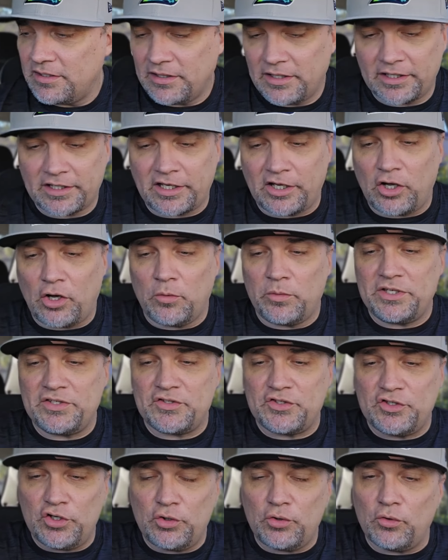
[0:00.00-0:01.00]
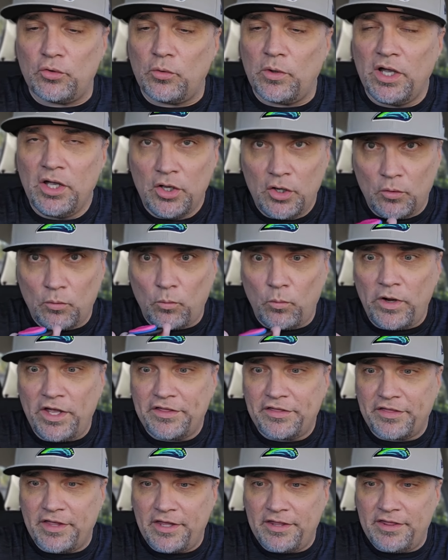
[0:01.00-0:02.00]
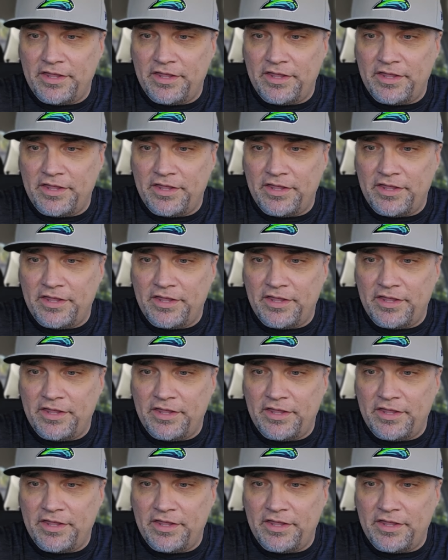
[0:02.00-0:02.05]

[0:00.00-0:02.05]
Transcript: like I always do with